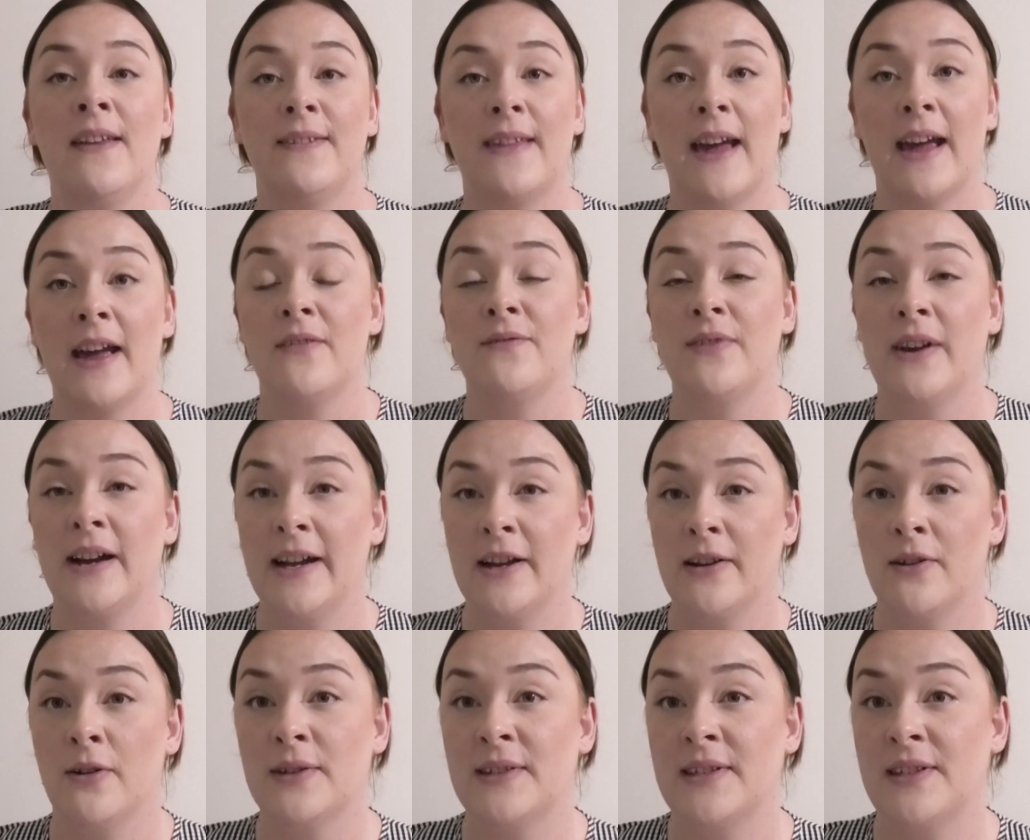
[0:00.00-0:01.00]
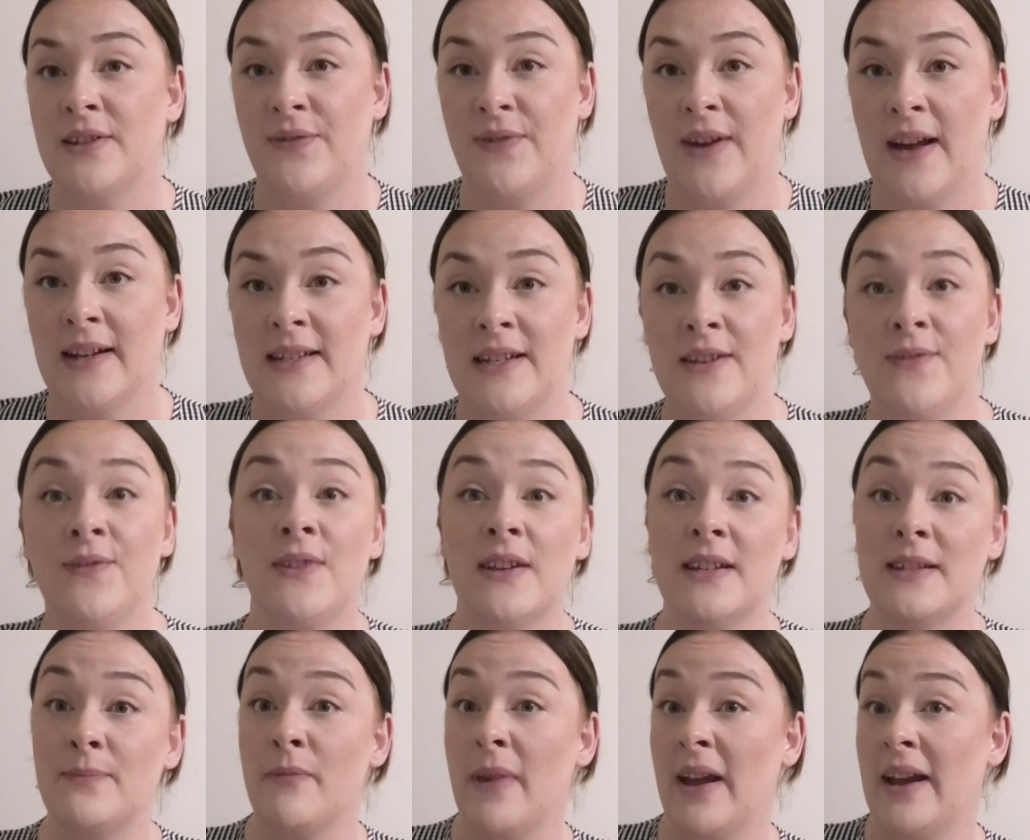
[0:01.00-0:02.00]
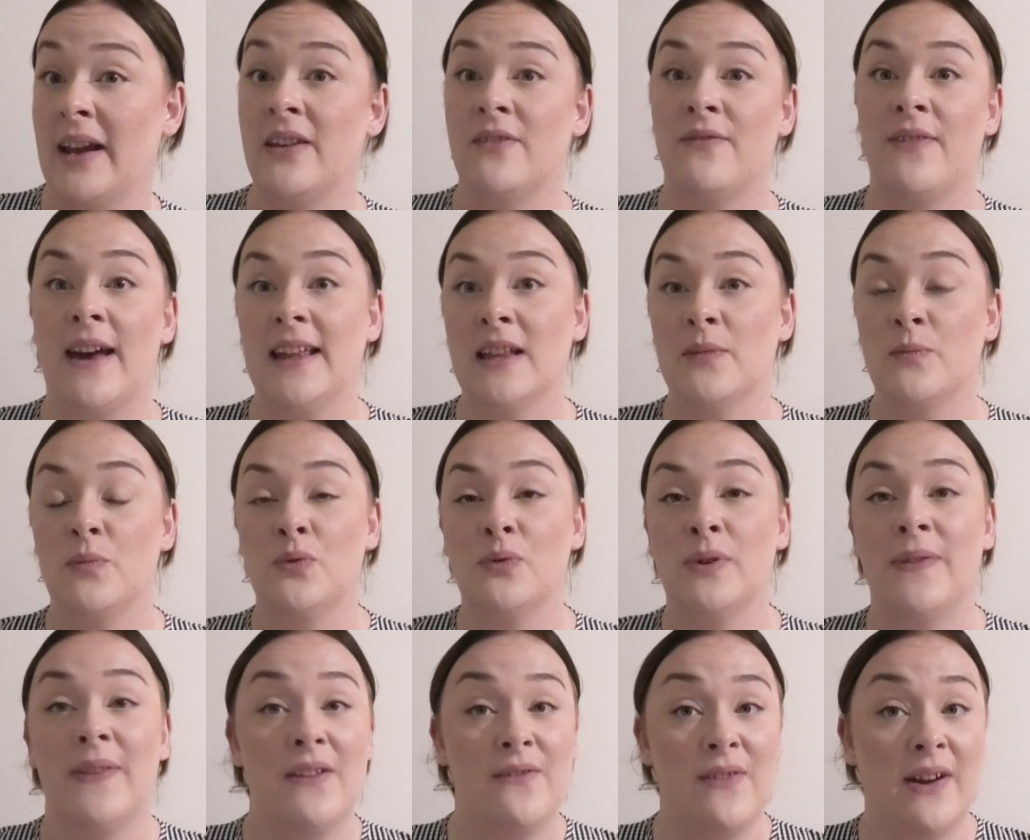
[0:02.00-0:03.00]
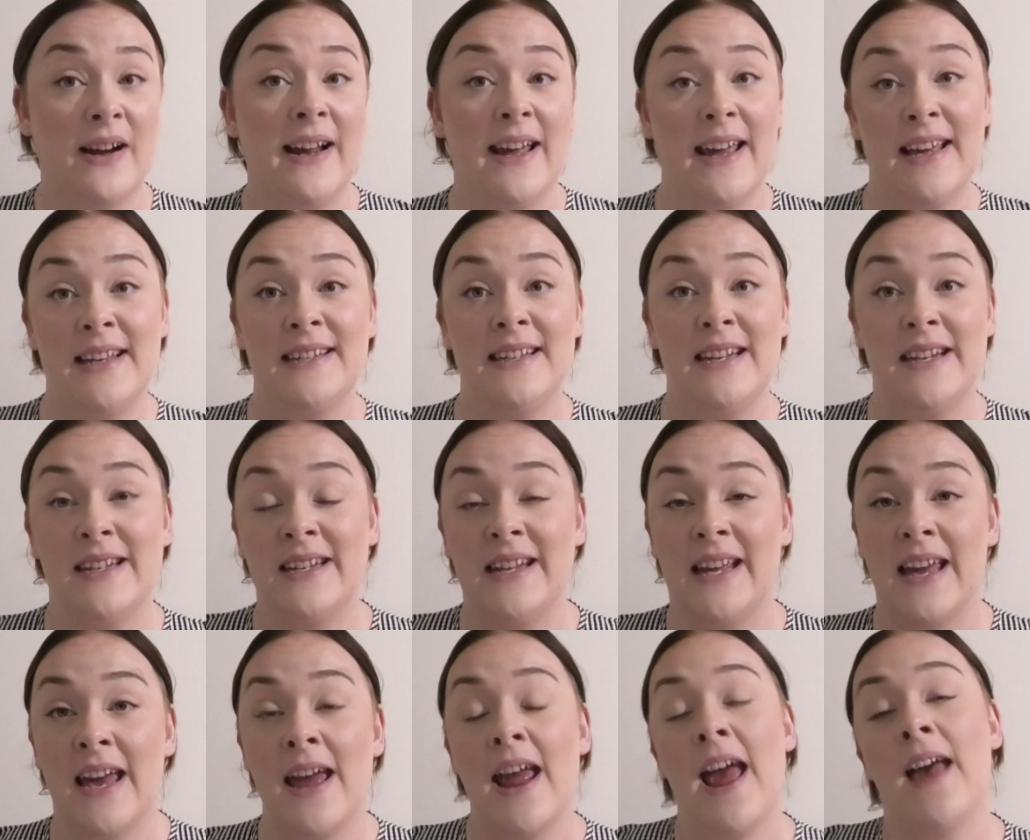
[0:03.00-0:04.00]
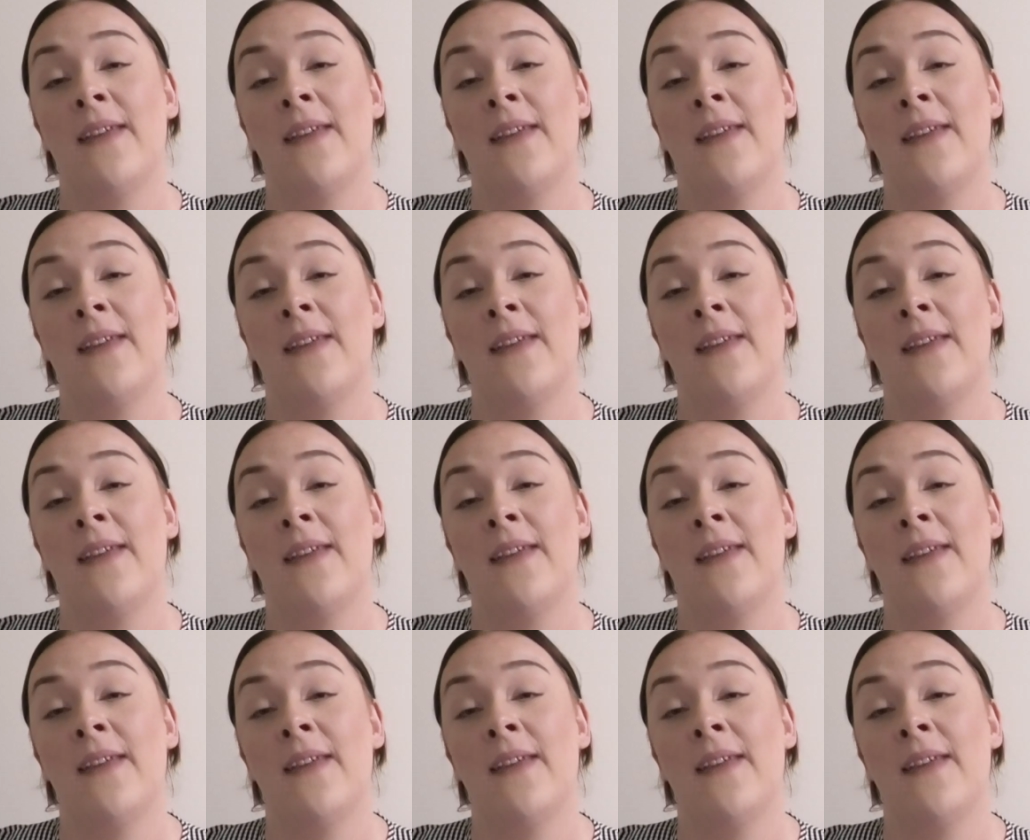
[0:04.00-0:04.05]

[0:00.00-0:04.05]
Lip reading: They are very cost effective, there's many available and they're very easy to get,